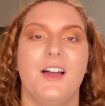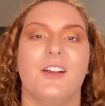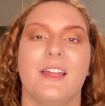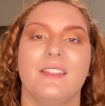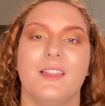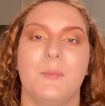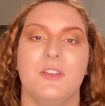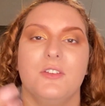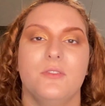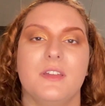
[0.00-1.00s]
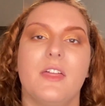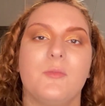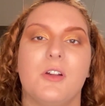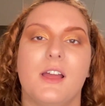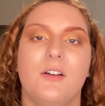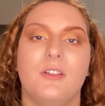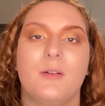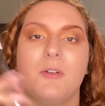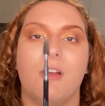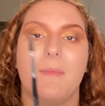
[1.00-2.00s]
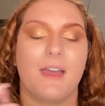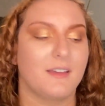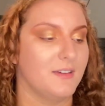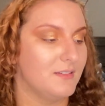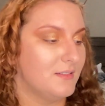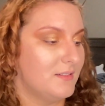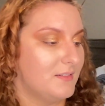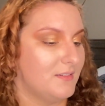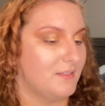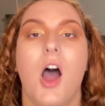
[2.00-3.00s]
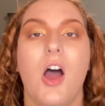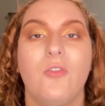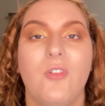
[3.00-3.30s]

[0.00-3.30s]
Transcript: All right, let me do the other brow and I'll be right back. All